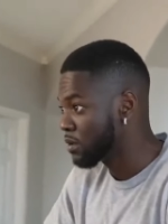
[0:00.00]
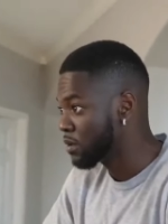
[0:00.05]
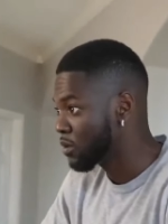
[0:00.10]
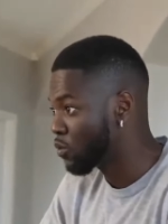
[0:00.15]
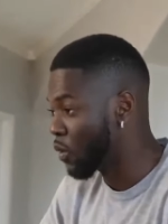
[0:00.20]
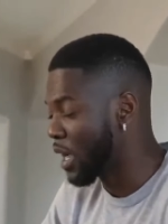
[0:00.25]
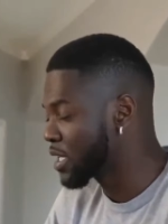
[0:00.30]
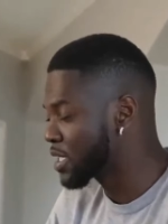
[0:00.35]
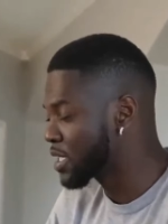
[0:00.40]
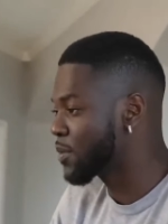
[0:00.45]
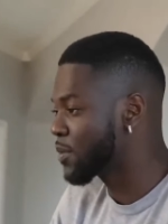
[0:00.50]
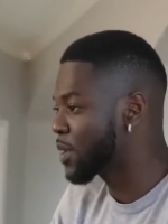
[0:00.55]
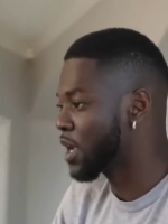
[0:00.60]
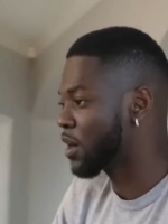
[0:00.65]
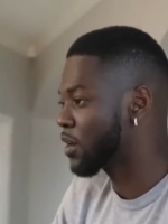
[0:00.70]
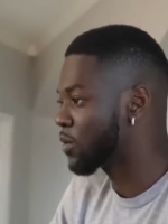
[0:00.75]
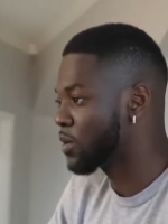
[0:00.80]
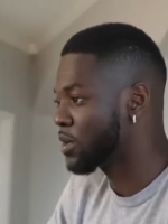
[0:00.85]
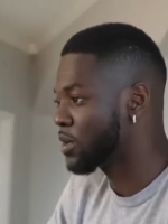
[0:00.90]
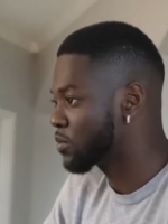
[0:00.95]
Why does that
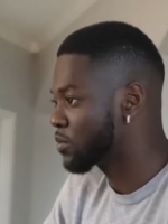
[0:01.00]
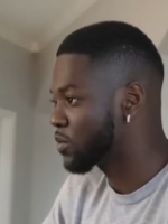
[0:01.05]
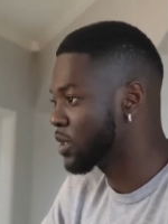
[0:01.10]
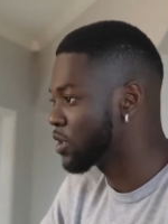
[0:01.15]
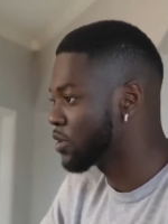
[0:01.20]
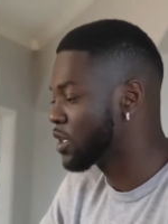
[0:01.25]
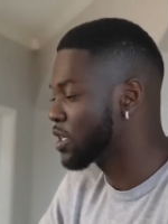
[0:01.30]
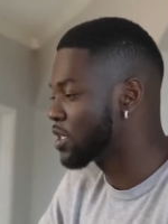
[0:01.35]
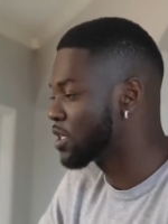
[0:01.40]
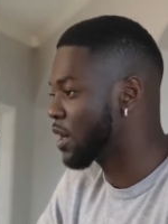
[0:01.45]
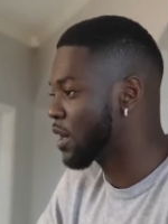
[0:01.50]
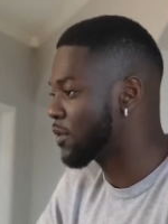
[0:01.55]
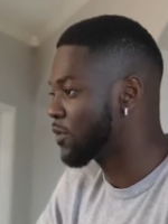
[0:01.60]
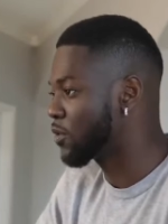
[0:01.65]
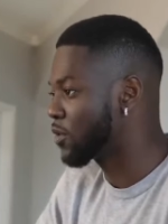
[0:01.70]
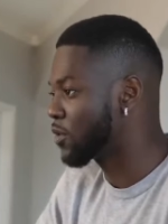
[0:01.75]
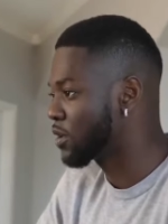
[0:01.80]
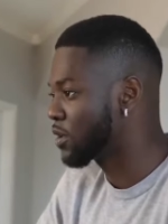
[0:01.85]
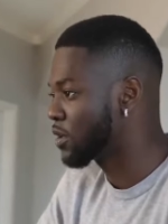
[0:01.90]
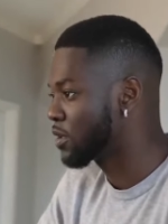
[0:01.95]
matter? What What do you need the time
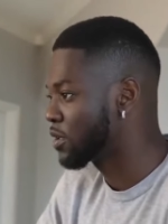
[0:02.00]
for?